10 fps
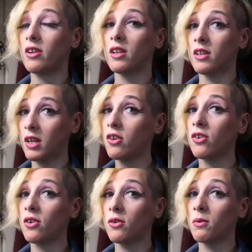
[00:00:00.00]

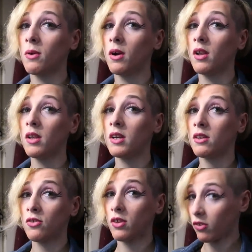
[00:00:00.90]
later
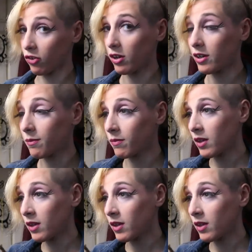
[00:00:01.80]
this year.